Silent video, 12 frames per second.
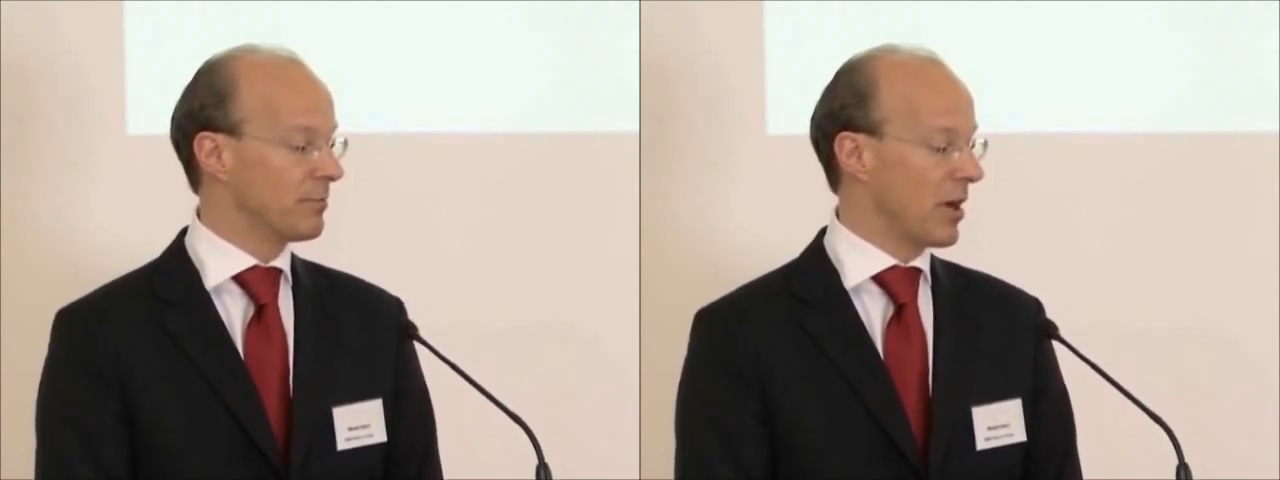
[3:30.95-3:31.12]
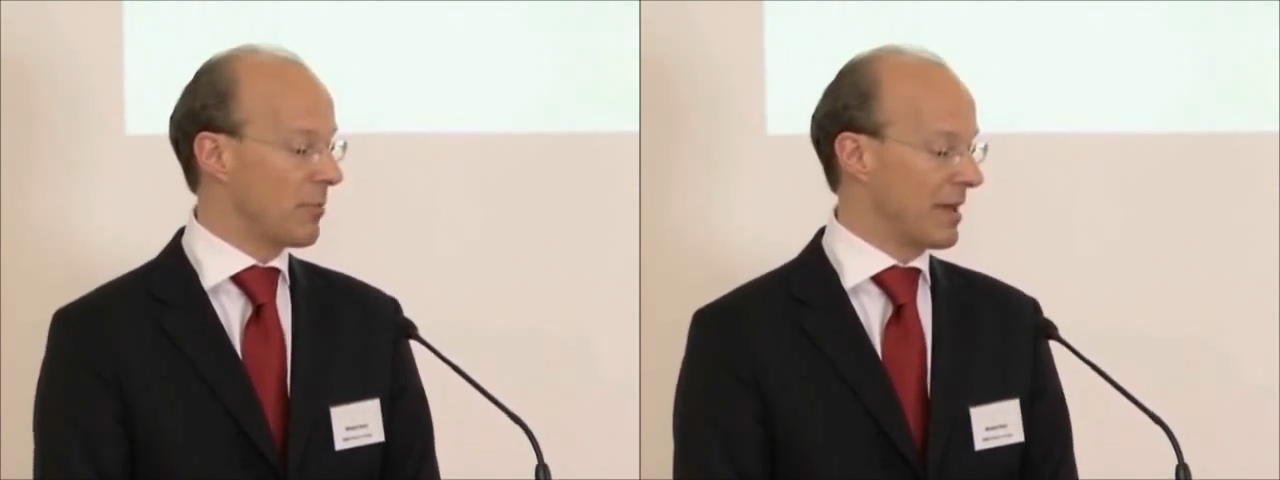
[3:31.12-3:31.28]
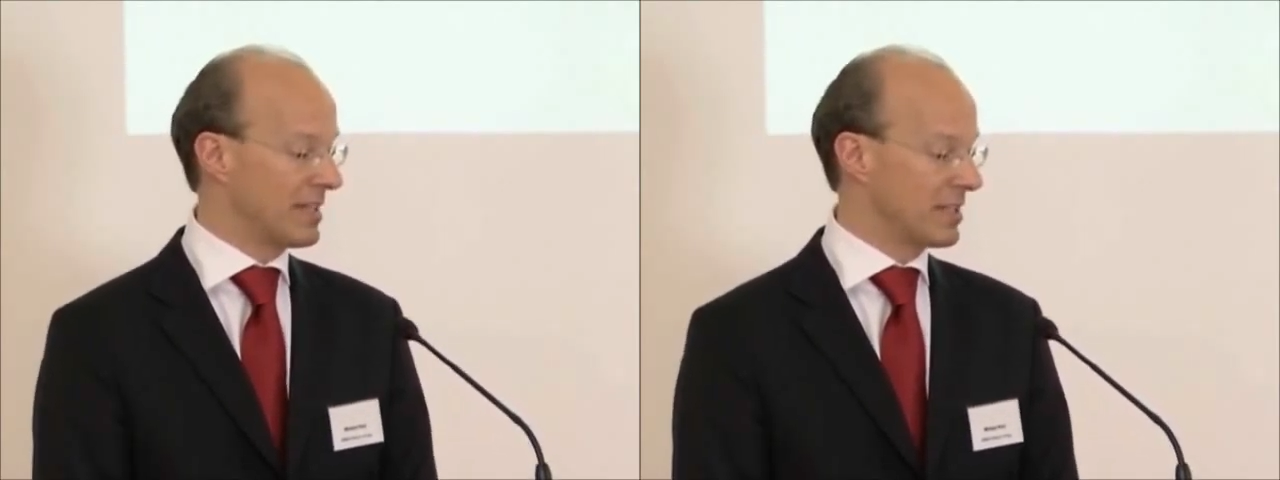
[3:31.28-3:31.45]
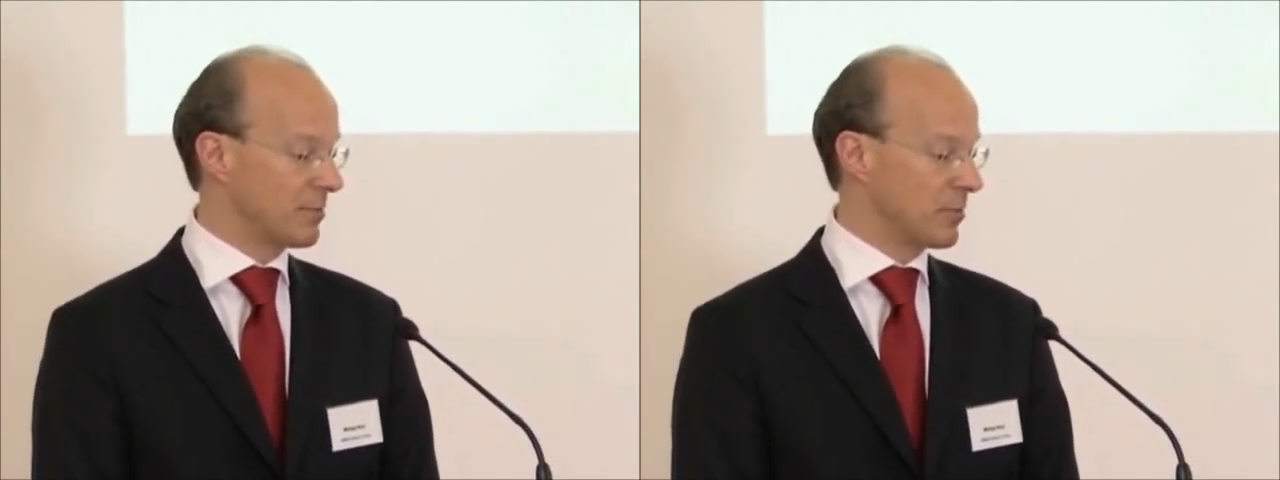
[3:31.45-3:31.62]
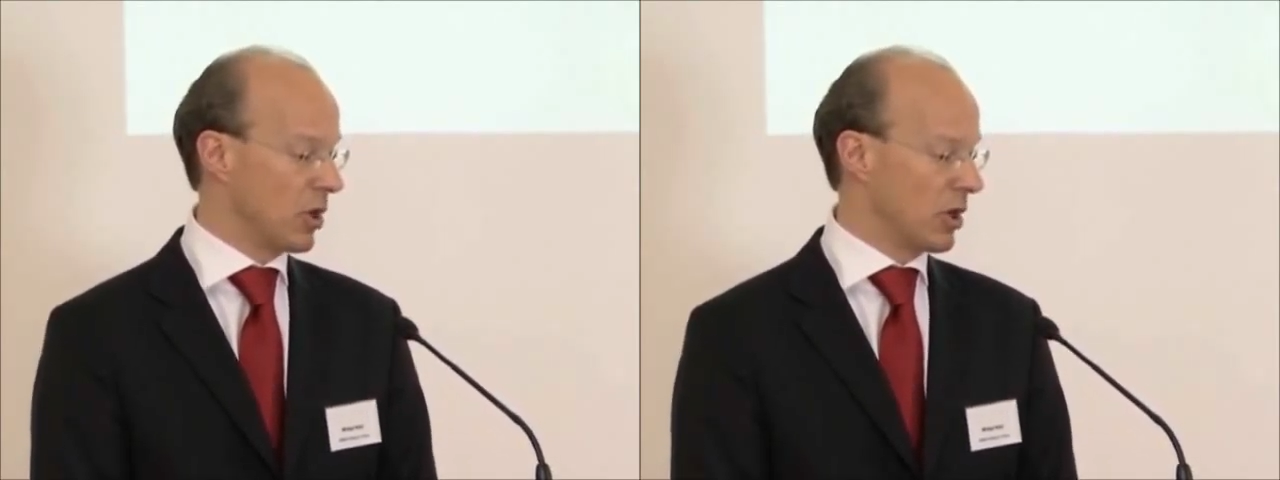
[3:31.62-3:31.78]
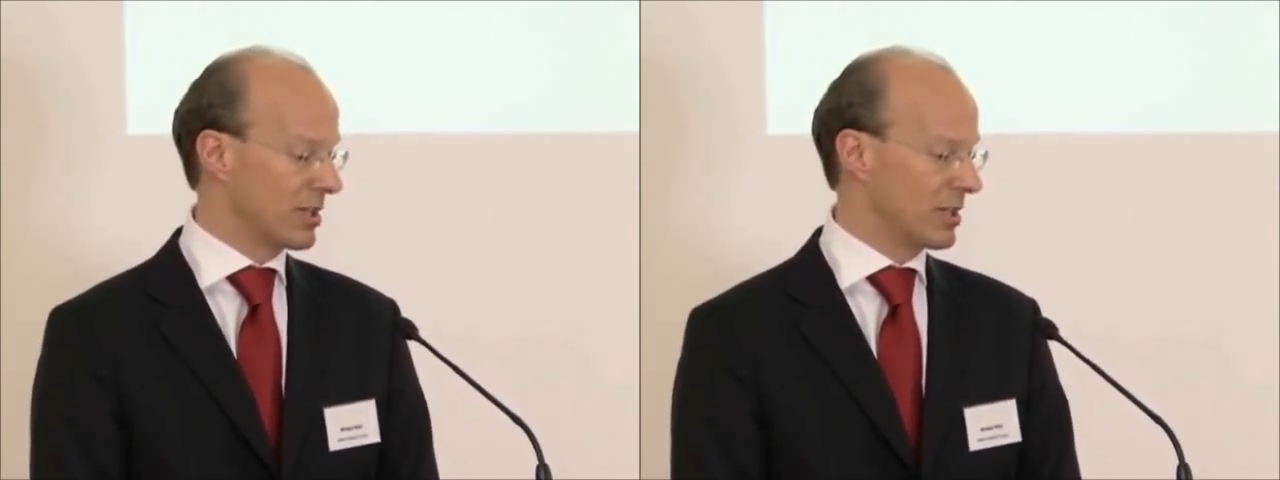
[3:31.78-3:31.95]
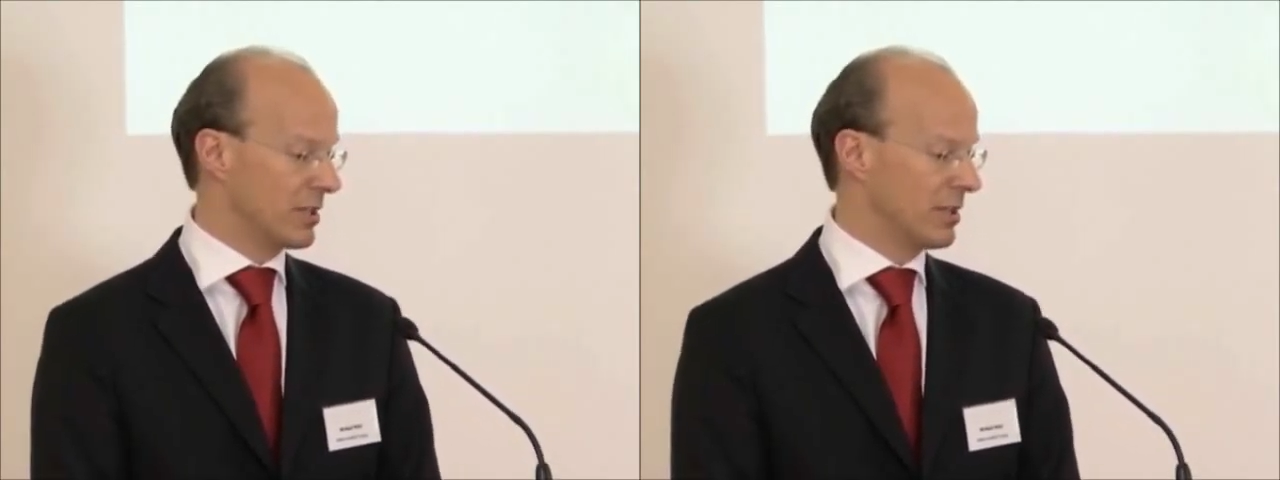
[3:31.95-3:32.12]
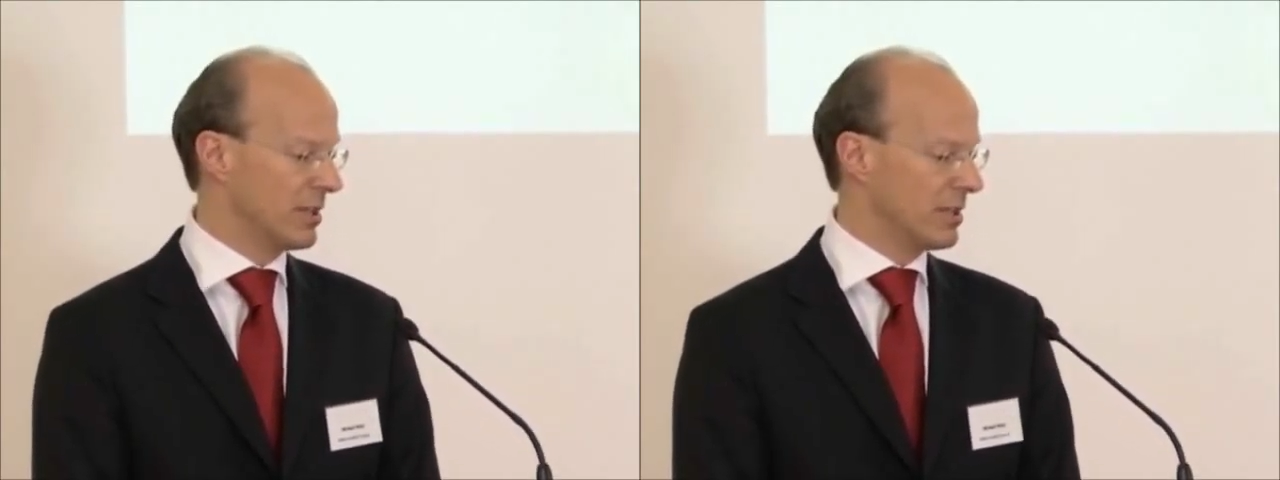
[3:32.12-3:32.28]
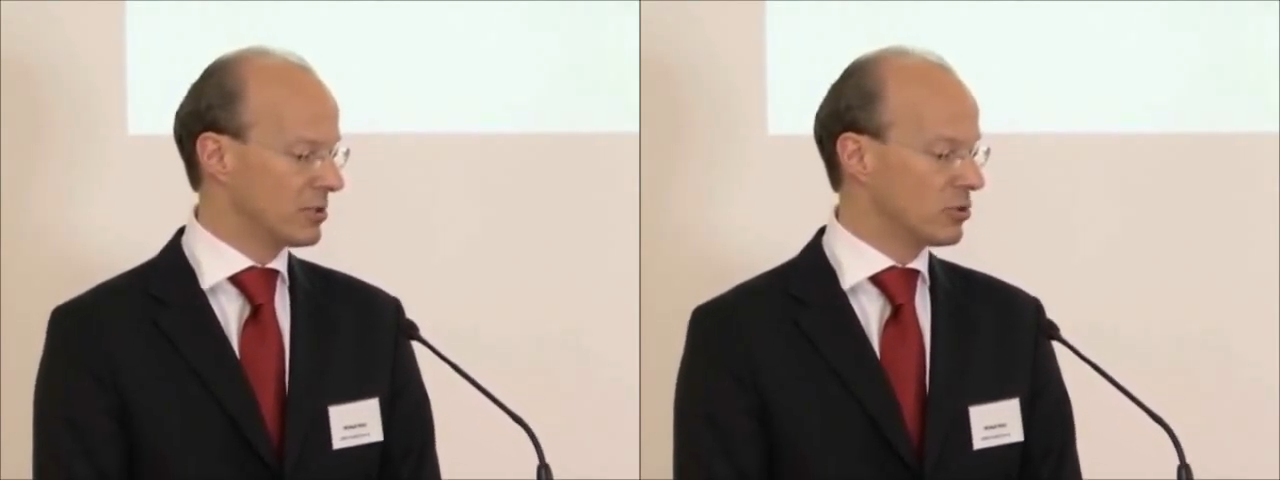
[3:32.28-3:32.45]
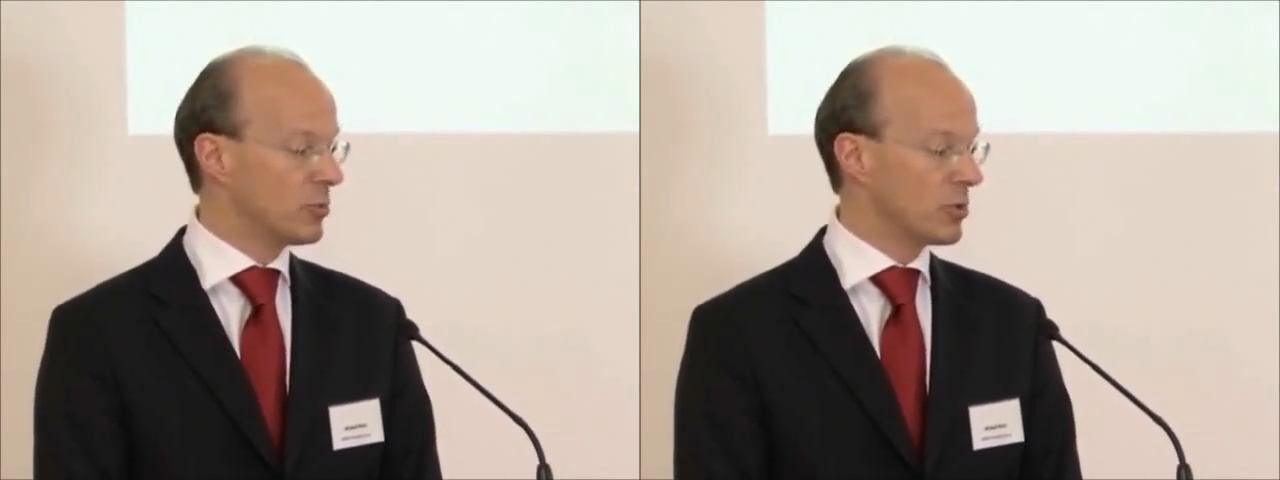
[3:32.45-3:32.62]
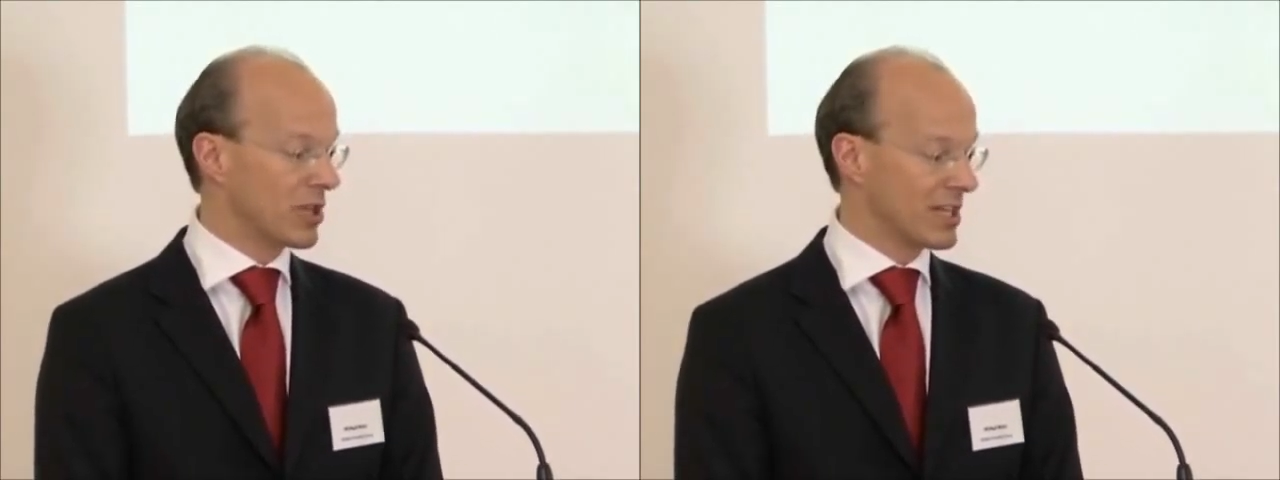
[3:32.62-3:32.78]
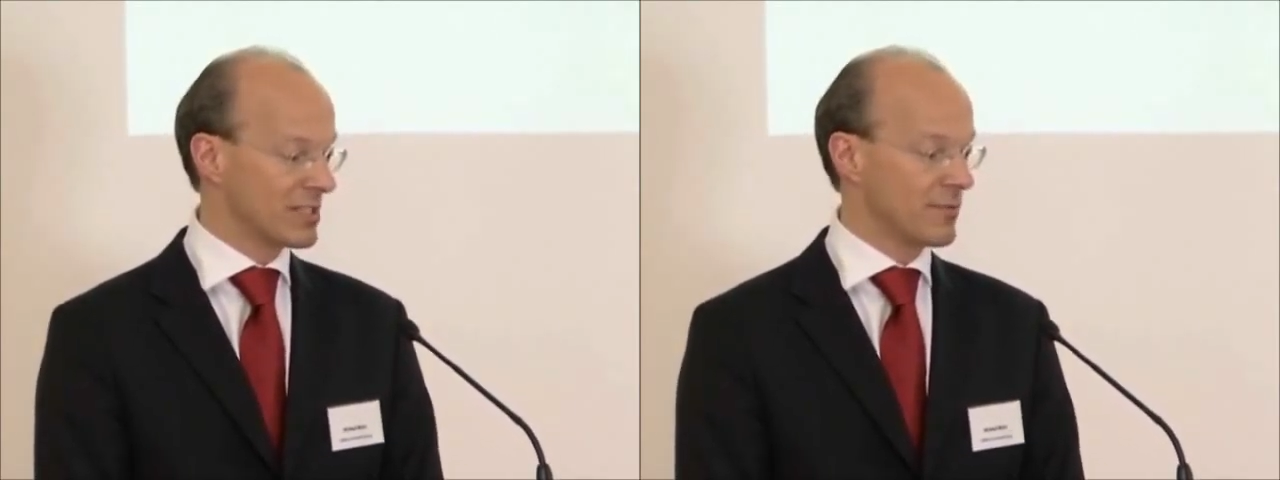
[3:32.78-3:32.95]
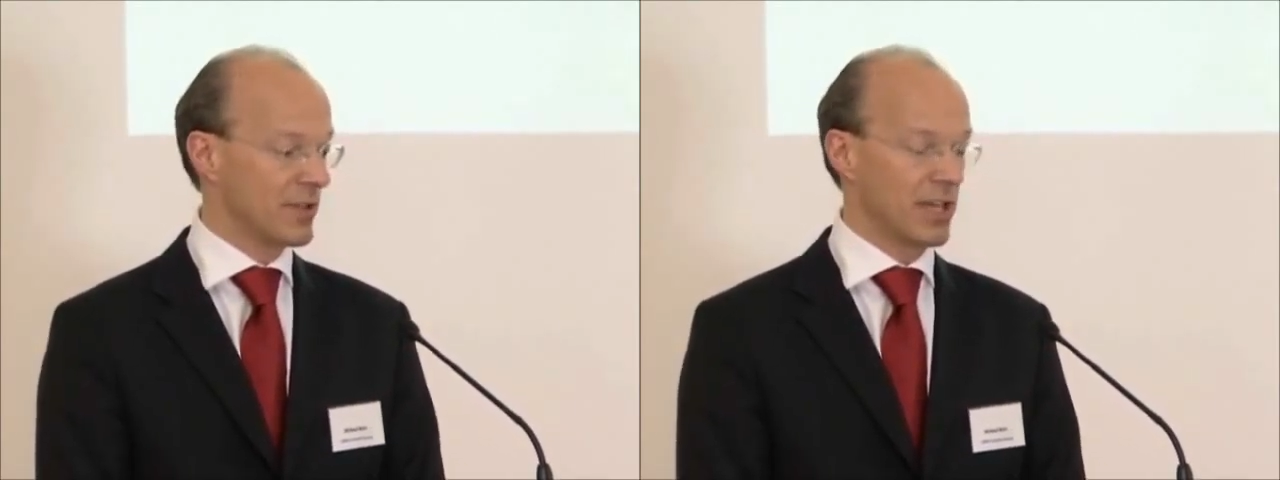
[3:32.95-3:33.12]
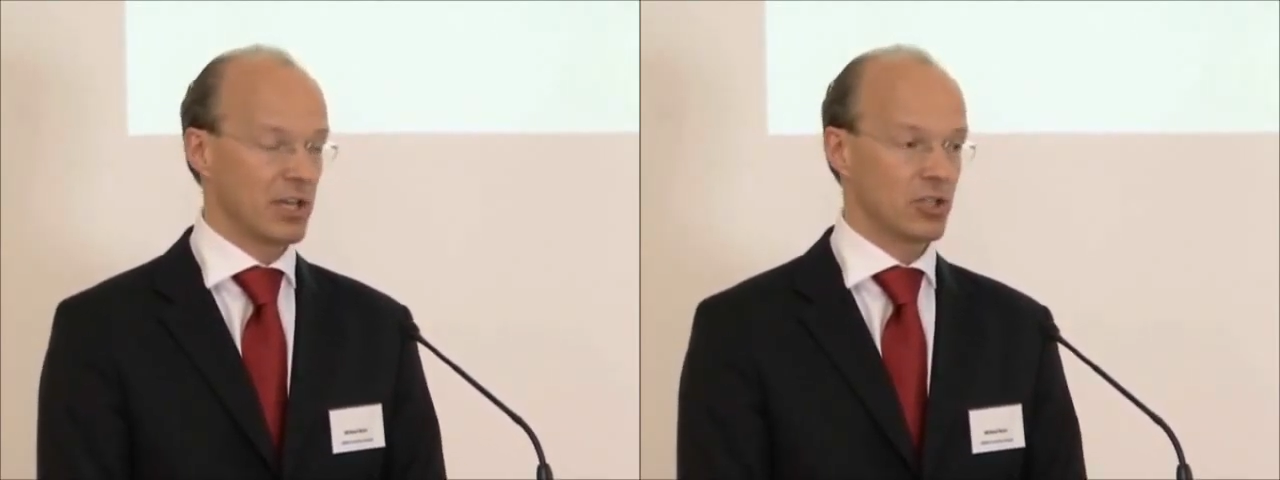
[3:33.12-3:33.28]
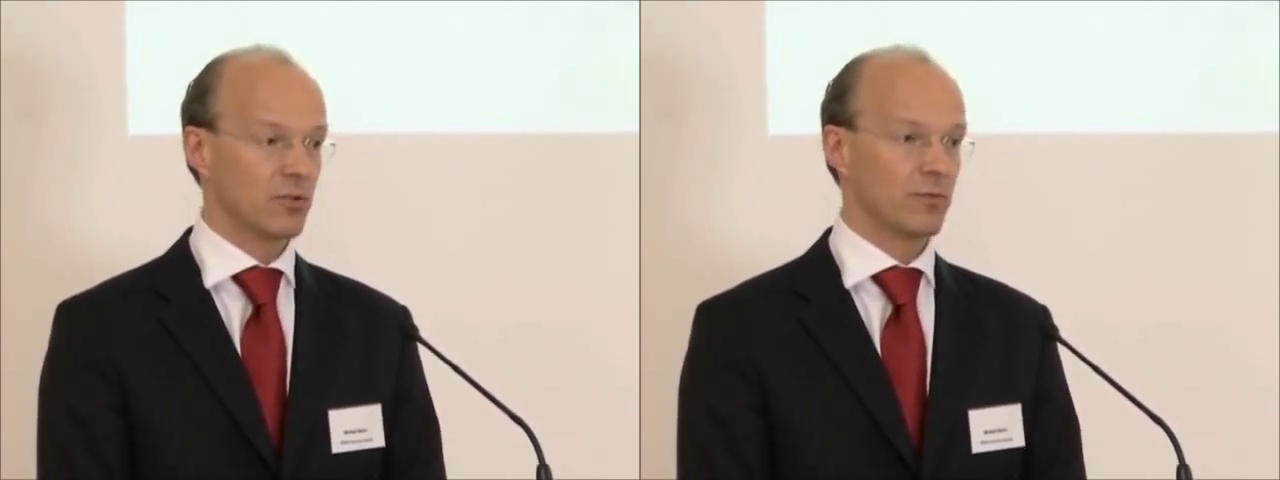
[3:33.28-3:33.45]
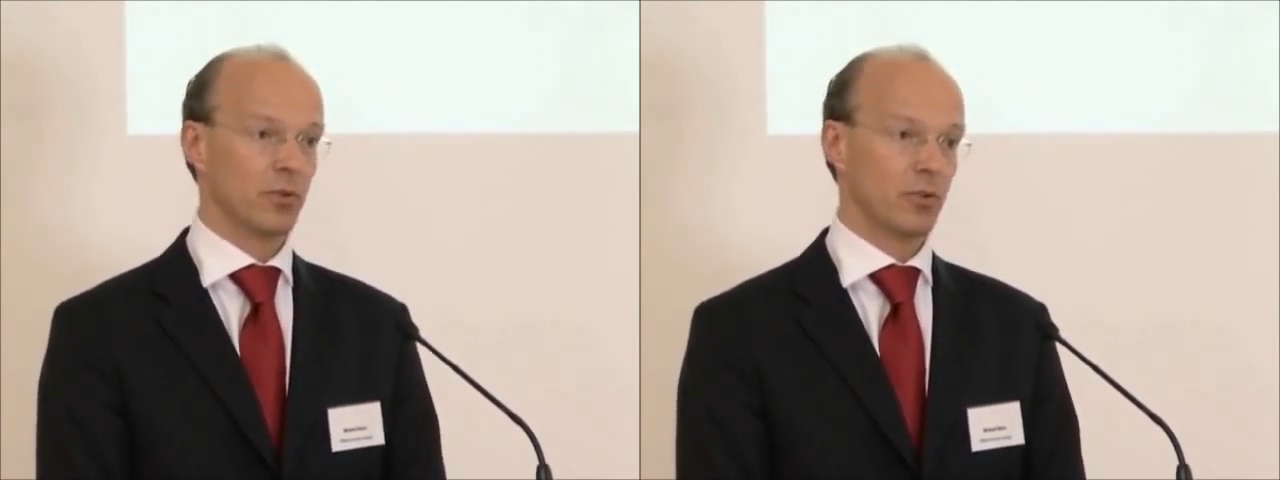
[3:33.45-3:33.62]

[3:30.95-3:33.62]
biometric molecular tumor classification for